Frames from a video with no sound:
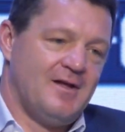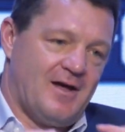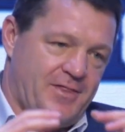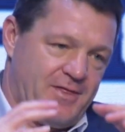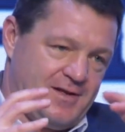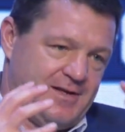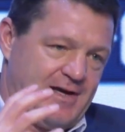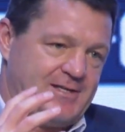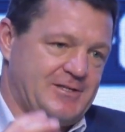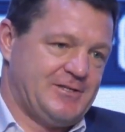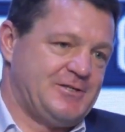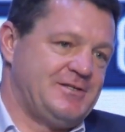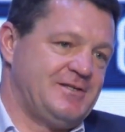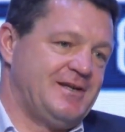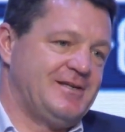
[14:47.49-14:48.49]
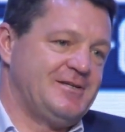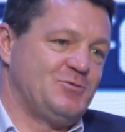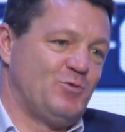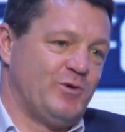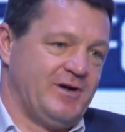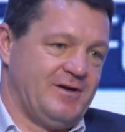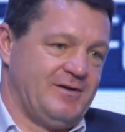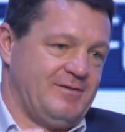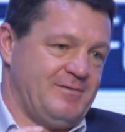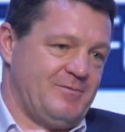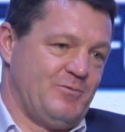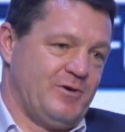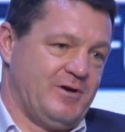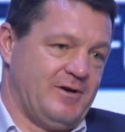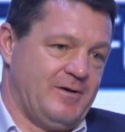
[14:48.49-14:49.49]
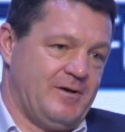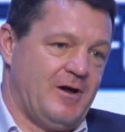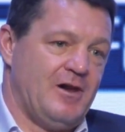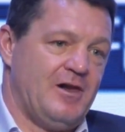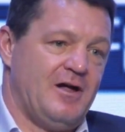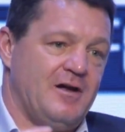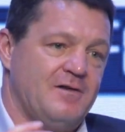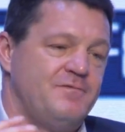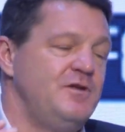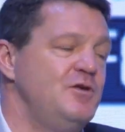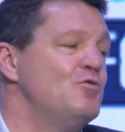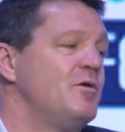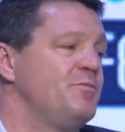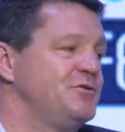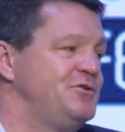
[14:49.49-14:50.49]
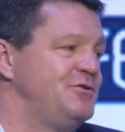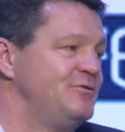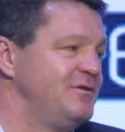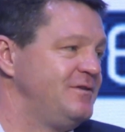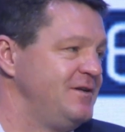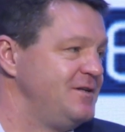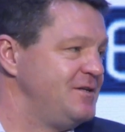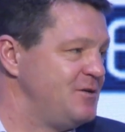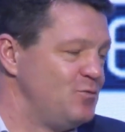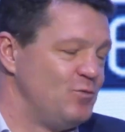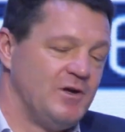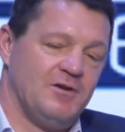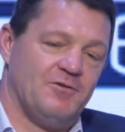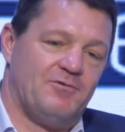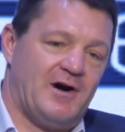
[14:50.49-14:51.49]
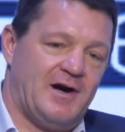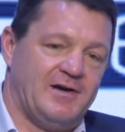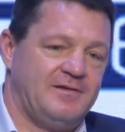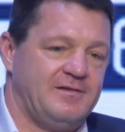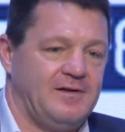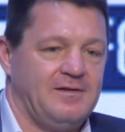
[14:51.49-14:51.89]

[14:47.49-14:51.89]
I think that is where a lot of new opportunities will arise.